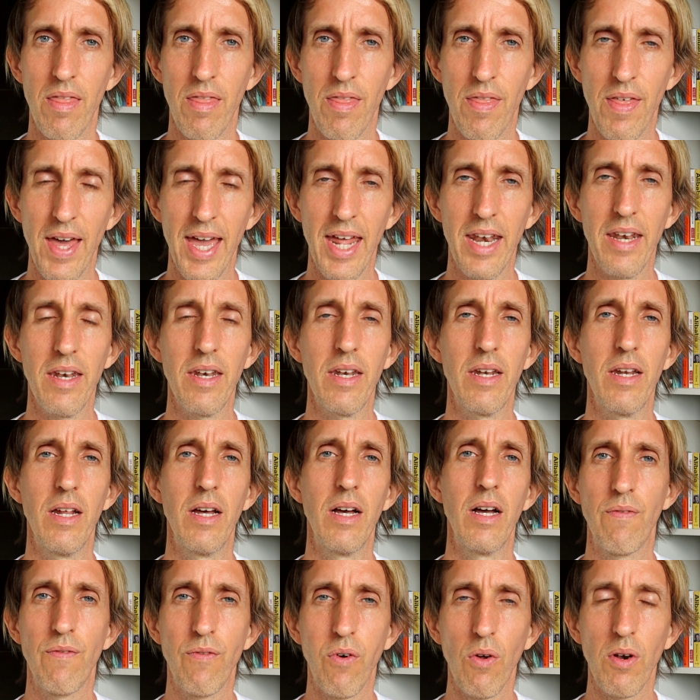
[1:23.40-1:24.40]
then
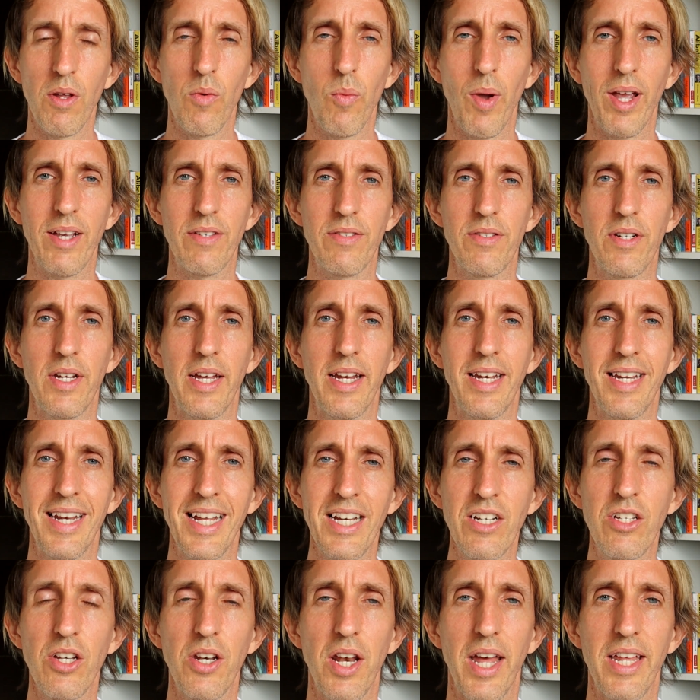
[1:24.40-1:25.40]
fully vaccinated
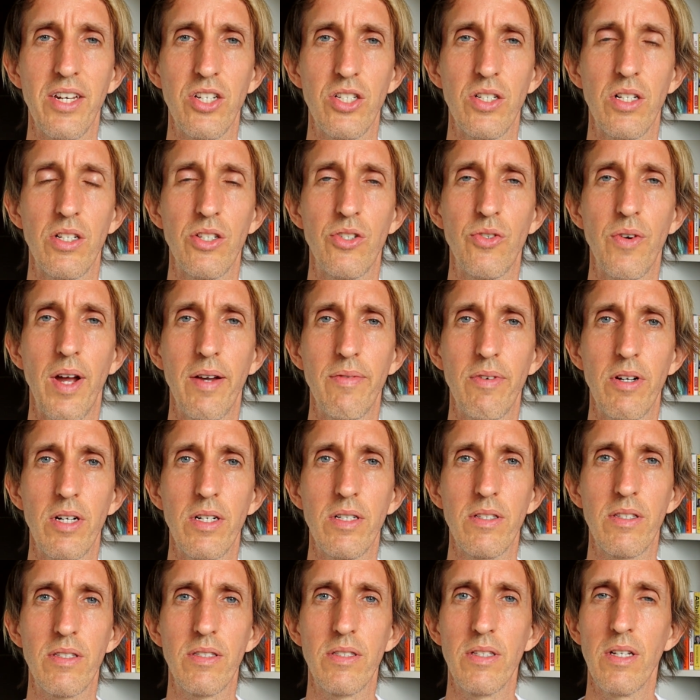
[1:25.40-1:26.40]
international
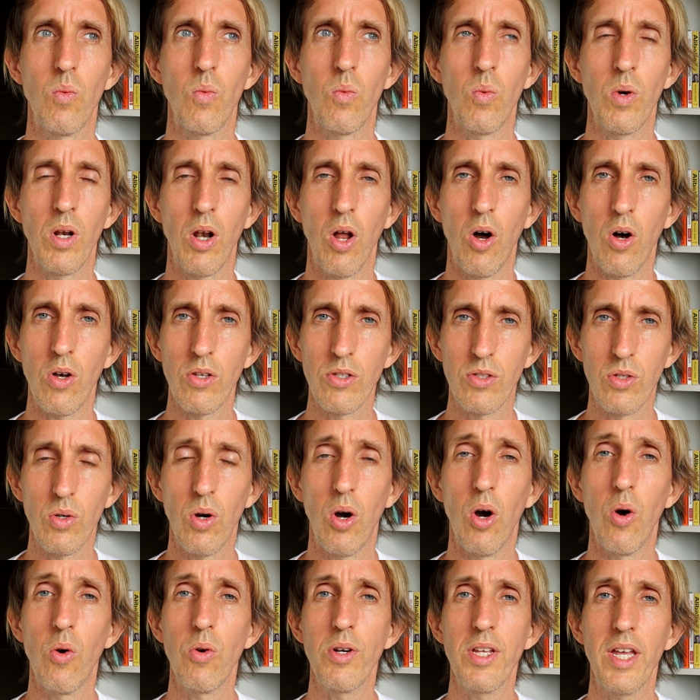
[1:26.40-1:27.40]
travelers will
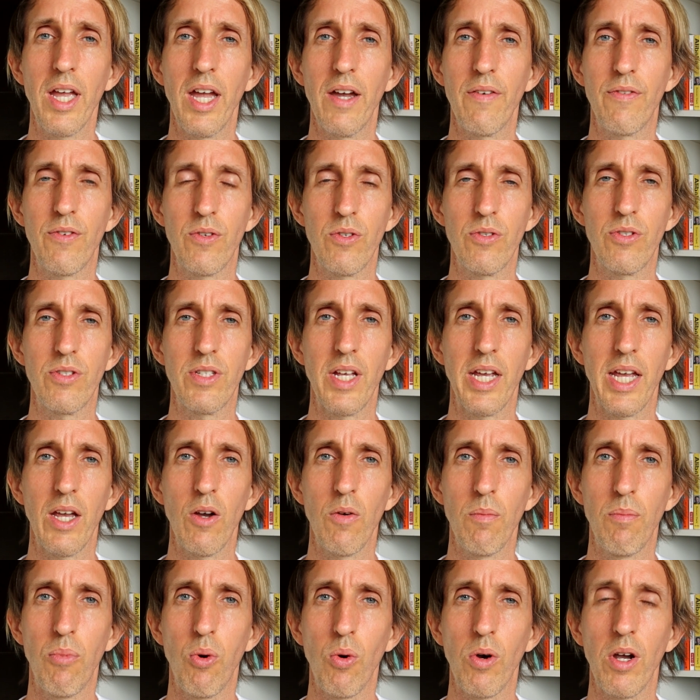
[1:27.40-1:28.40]
also only have to stay
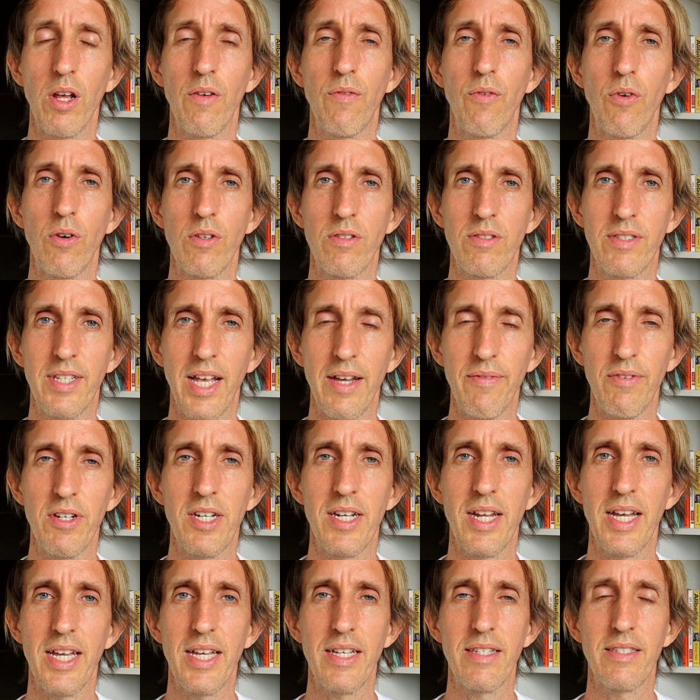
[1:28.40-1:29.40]
on Phuket for
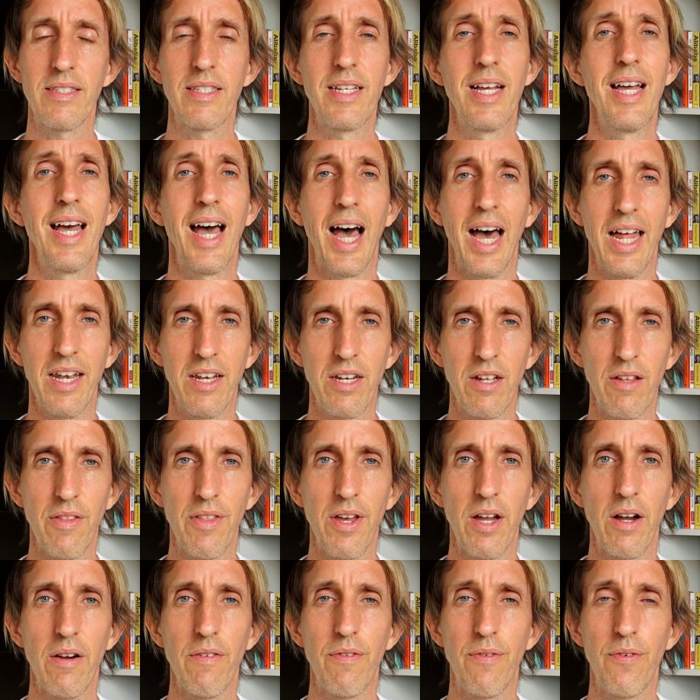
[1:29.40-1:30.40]
7 days until
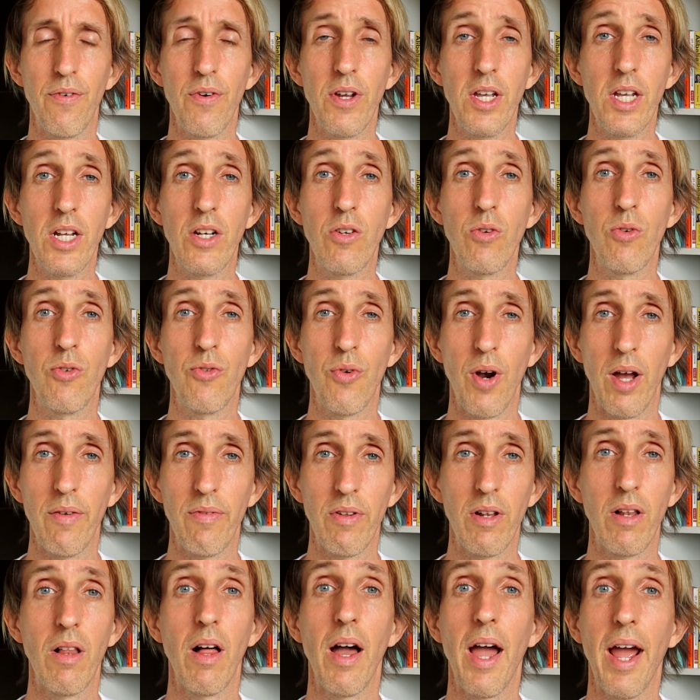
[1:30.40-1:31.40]
they are free to
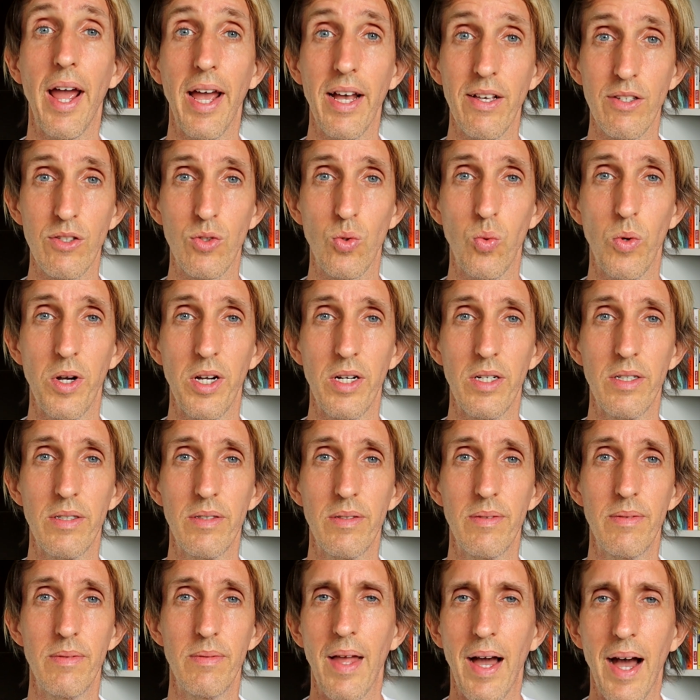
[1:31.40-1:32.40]
travel elsewhere.
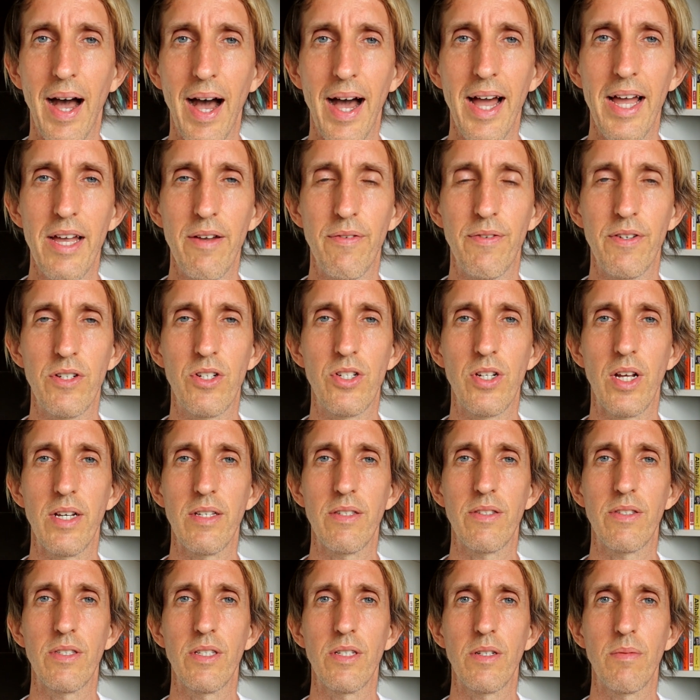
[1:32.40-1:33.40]
I have
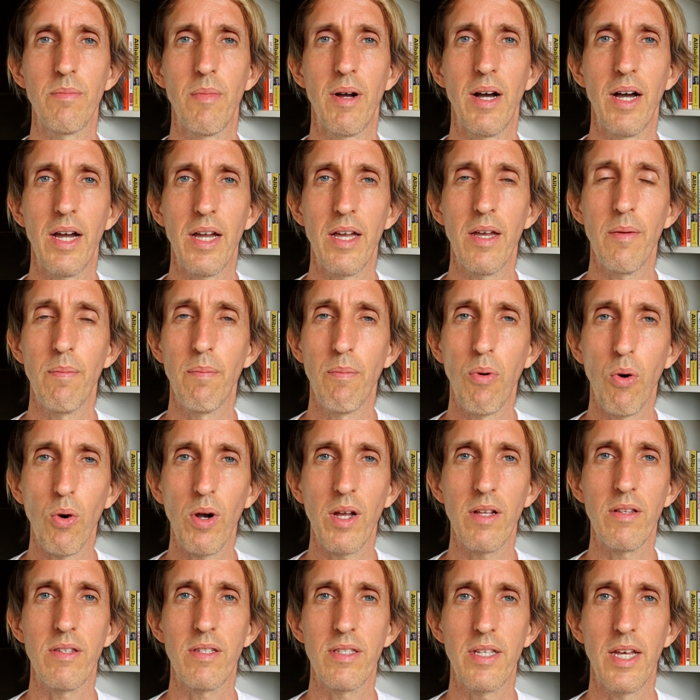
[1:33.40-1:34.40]
adjusted my
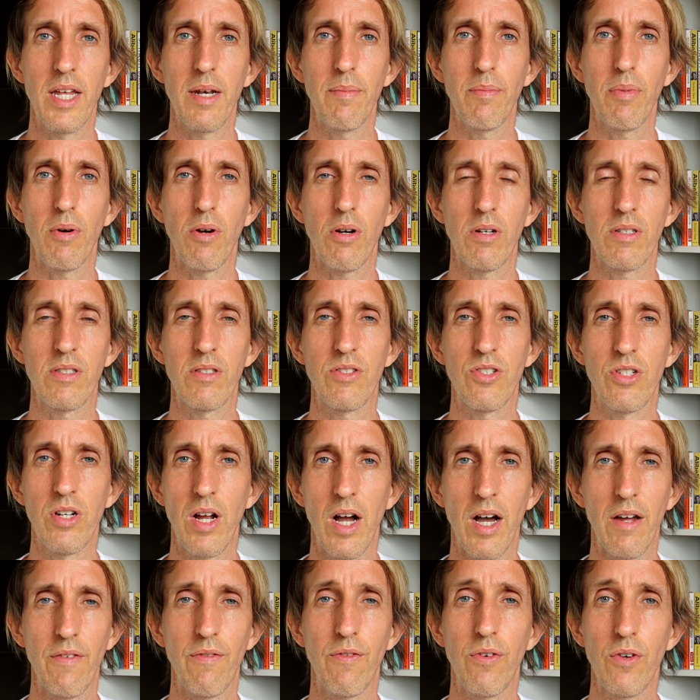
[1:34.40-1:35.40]
Phuket Sandbox
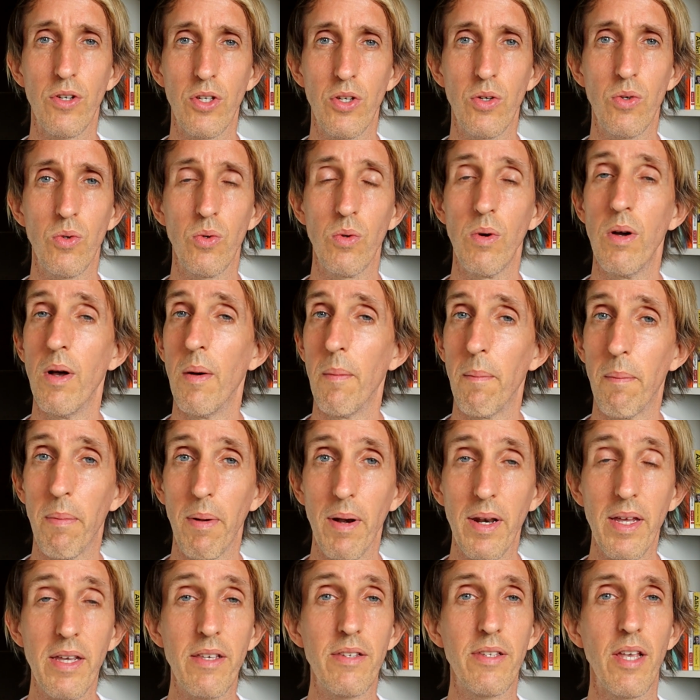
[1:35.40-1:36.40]
chart for you.
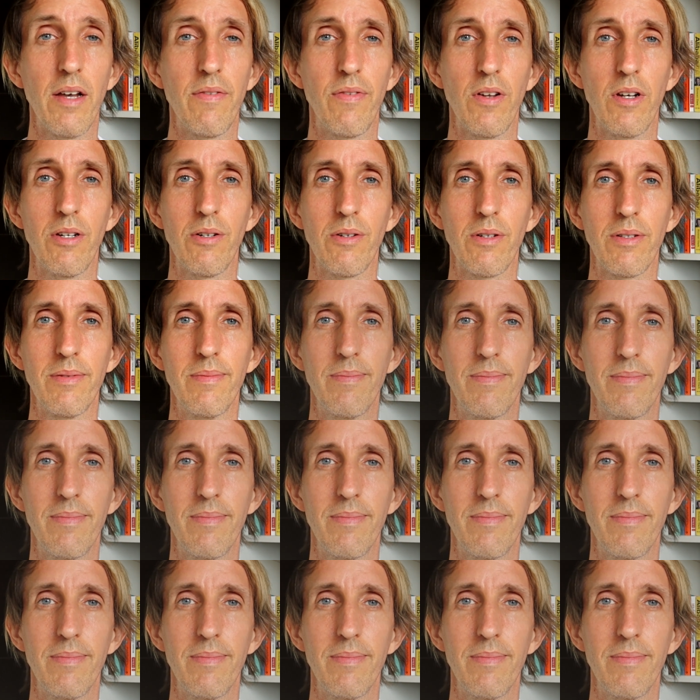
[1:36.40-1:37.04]
Please have a look.